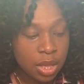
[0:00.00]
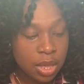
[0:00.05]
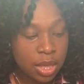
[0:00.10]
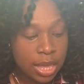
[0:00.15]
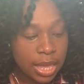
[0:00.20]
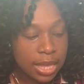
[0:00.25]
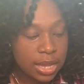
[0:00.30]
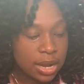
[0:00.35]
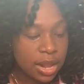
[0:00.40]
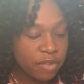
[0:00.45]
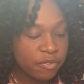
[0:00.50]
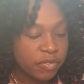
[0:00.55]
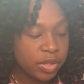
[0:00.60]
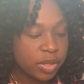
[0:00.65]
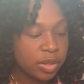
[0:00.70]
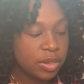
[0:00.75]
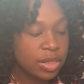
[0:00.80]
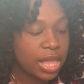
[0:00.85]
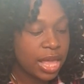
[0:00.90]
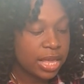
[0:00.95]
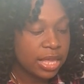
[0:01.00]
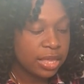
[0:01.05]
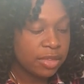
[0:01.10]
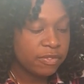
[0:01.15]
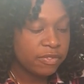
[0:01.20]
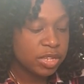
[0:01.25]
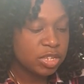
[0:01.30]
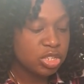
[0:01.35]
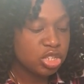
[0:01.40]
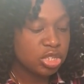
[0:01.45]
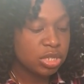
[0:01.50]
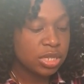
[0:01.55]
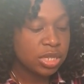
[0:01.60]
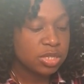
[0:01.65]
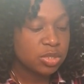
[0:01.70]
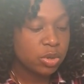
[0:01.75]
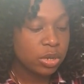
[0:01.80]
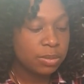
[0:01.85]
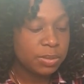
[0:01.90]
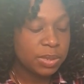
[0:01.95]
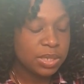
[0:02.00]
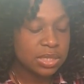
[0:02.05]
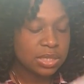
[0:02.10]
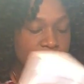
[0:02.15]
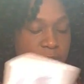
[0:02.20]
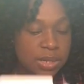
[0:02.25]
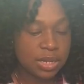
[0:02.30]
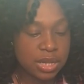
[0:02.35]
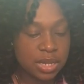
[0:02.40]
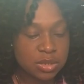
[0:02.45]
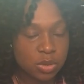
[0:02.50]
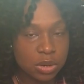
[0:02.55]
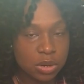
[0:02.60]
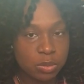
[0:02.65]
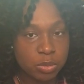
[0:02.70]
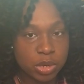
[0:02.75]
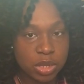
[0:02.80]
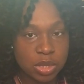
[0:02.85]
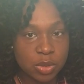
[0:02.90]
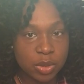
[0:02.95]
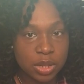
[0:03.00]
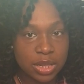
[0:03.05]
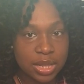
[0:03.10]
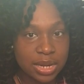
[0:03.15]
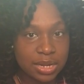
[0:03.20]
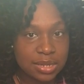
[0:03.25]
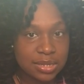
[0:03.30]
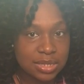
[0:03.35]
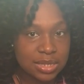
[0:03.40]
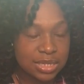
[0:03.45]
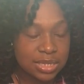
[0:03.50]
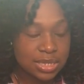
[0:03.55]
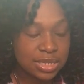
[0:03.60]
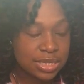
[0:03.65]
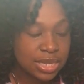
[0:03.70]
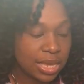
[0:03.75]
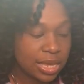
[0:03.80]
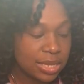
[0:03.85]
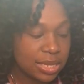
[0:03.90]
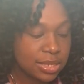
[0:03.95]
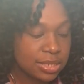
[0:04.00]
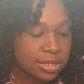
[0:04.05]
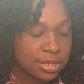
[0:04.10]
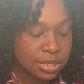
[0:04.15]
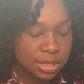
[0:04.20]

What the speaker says: And I feel like eventually it's going to be something that's going to bring you a lot of success.